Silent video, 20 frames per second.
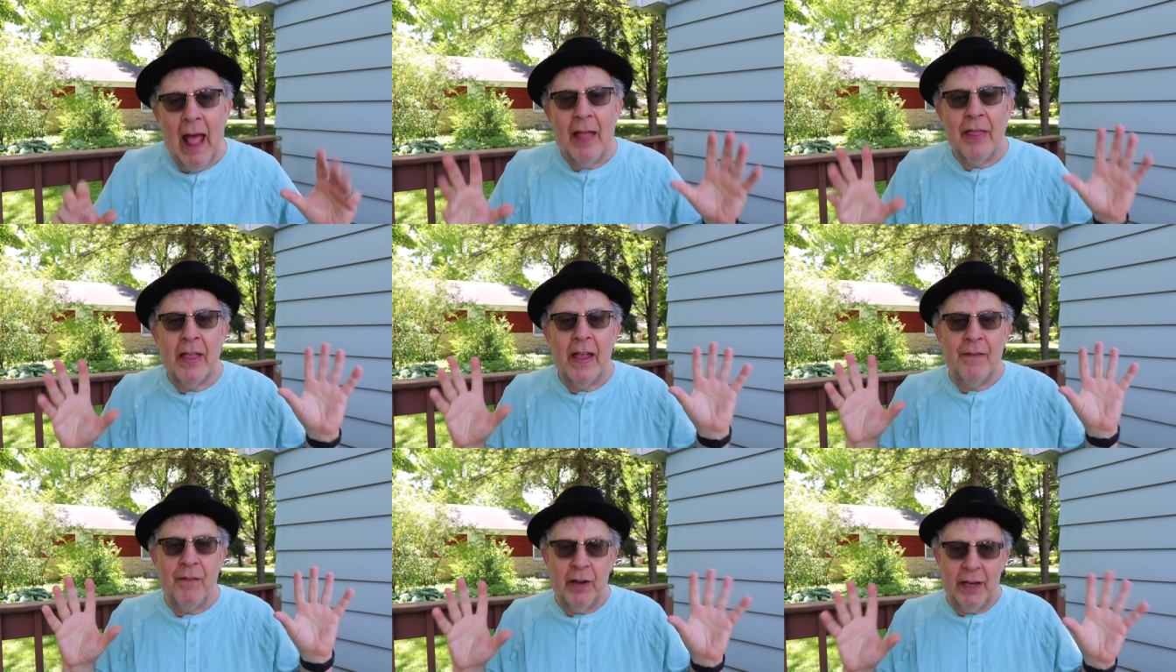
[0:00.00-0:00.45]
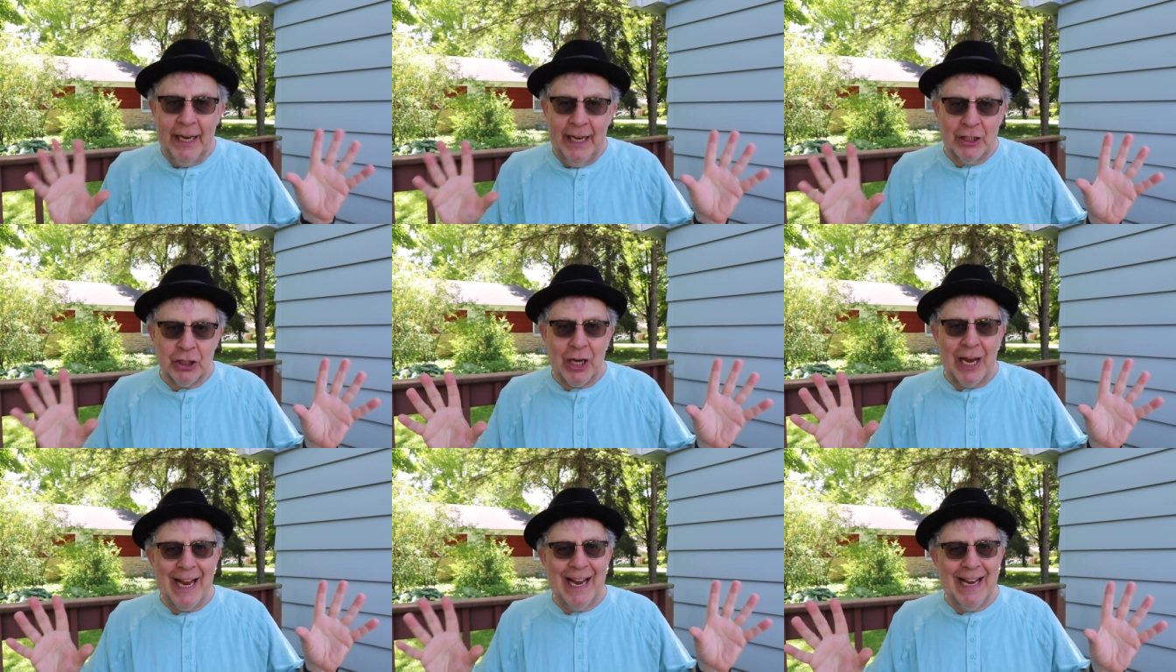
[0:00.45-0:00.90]
They've
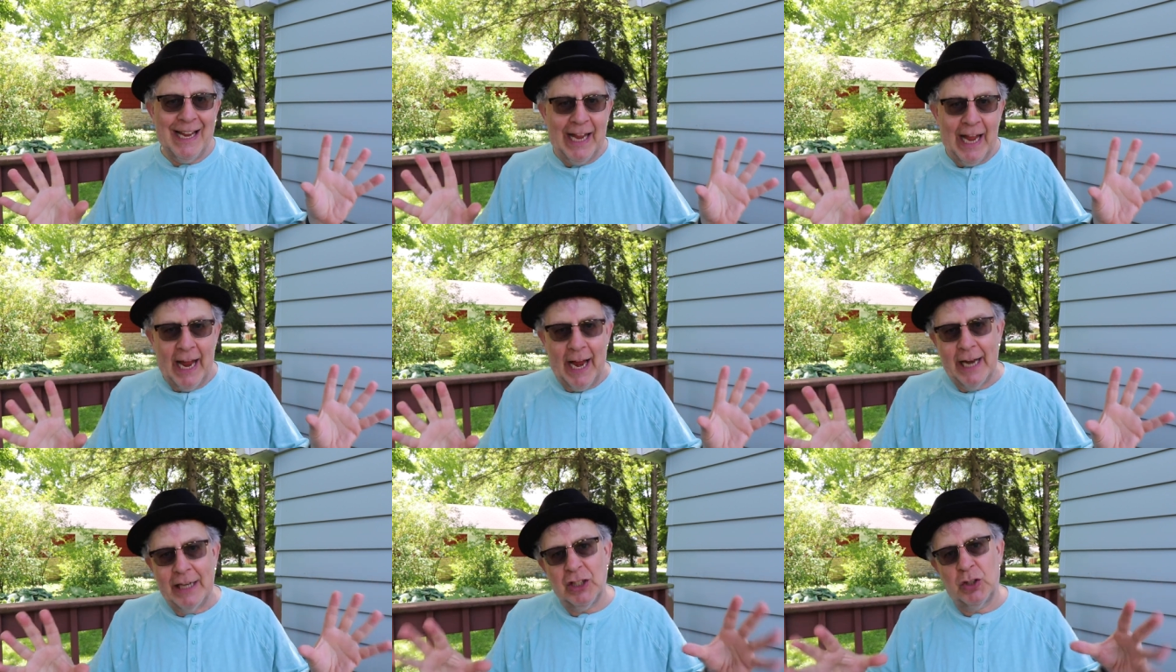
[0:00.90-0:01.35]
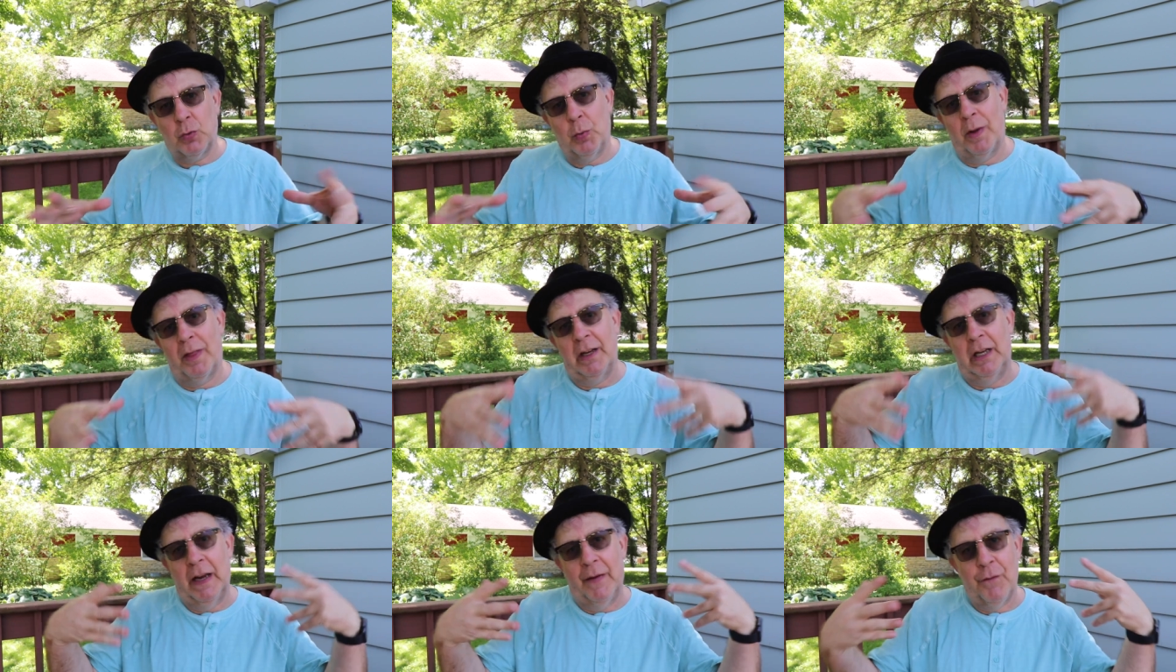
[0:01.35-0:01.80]
each engaged
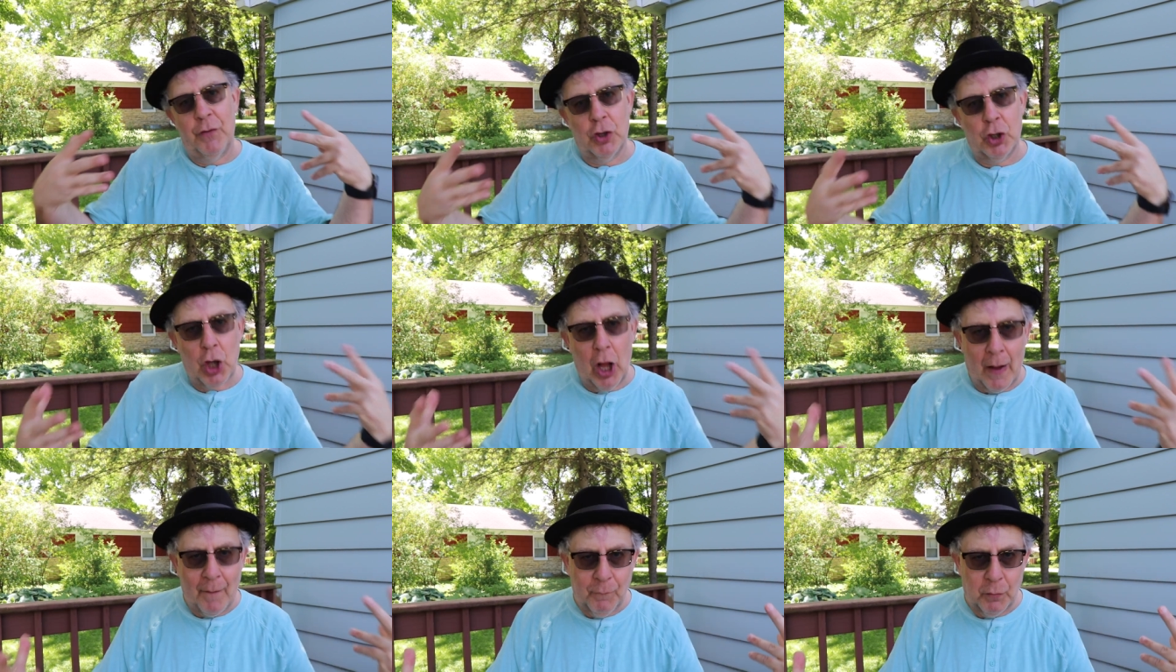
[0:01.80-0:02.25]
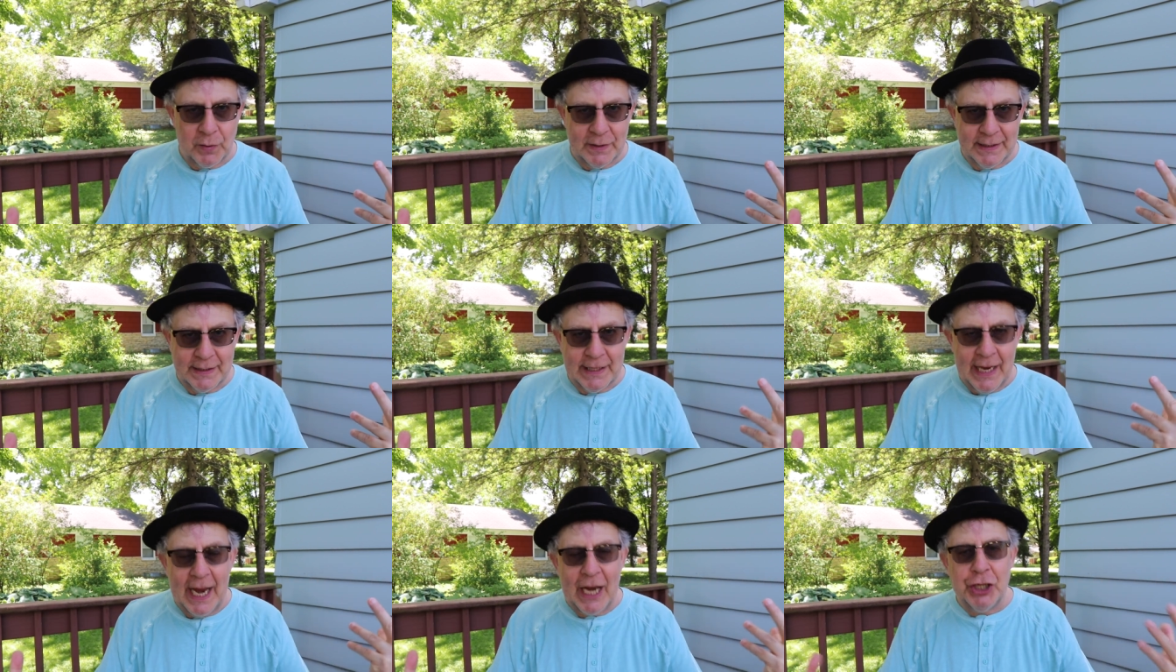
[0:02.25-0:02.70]
with different
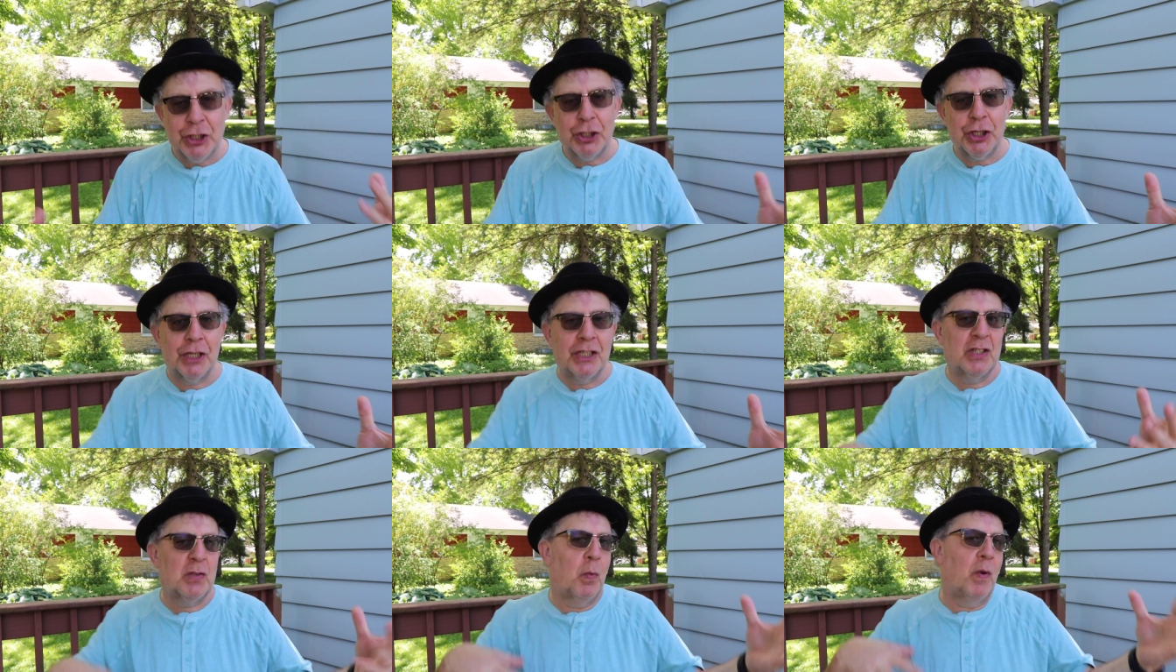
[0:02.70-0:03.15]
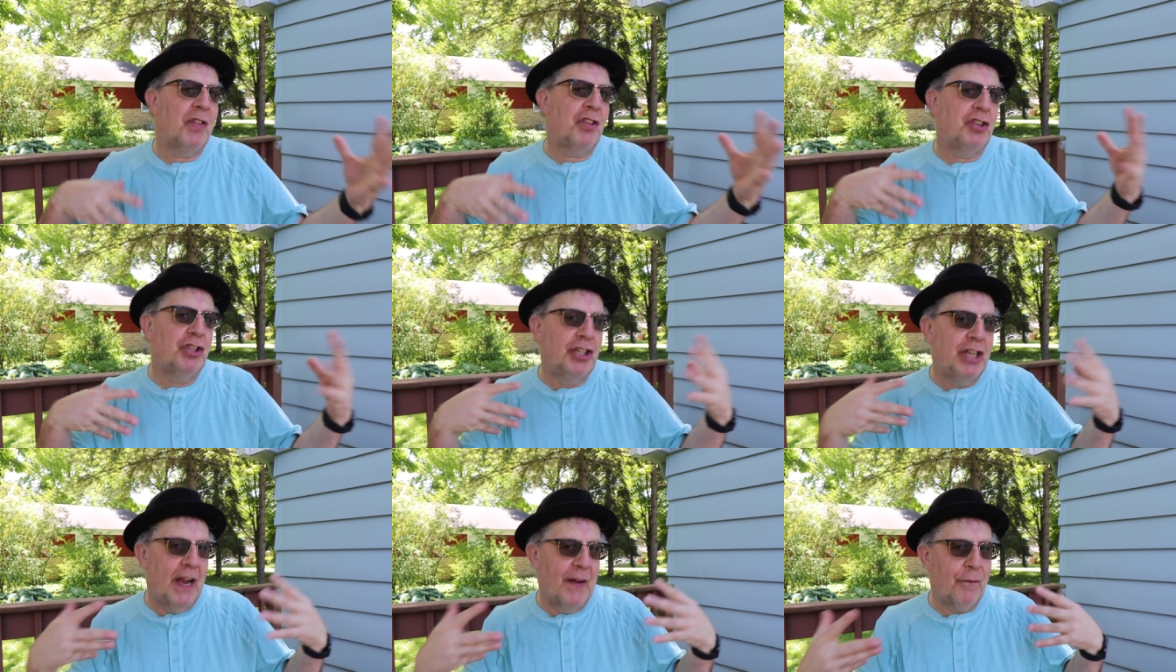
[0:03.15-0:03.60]
conversations
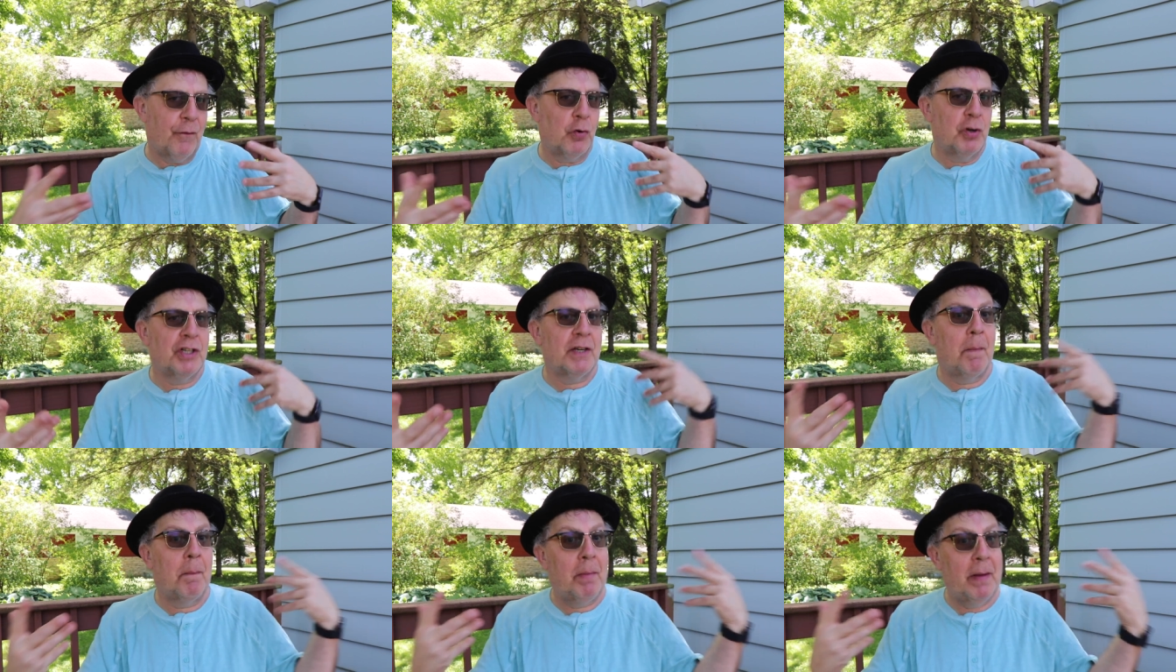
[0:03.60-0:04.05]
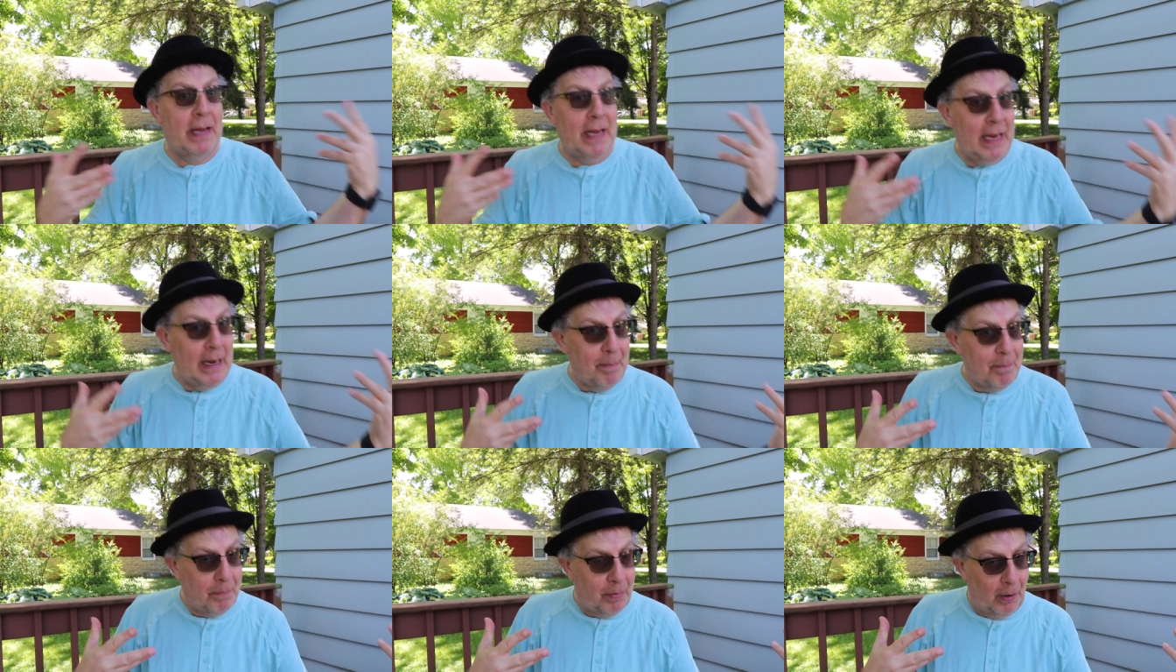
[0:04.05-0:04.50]
with different
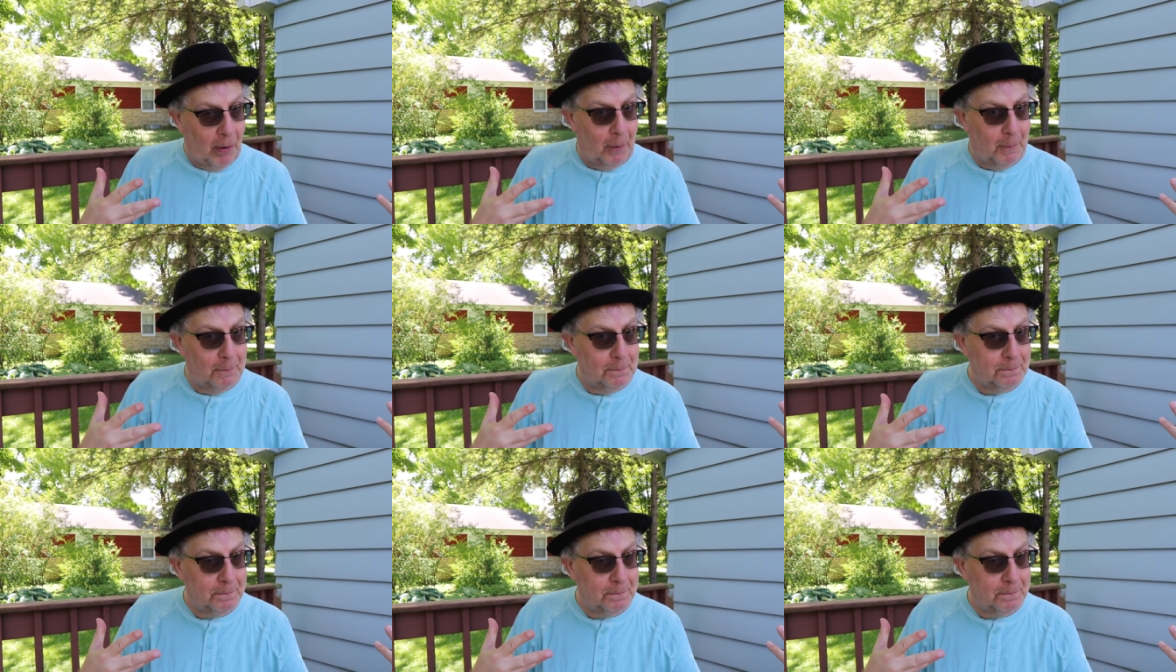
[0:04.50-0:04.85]
people.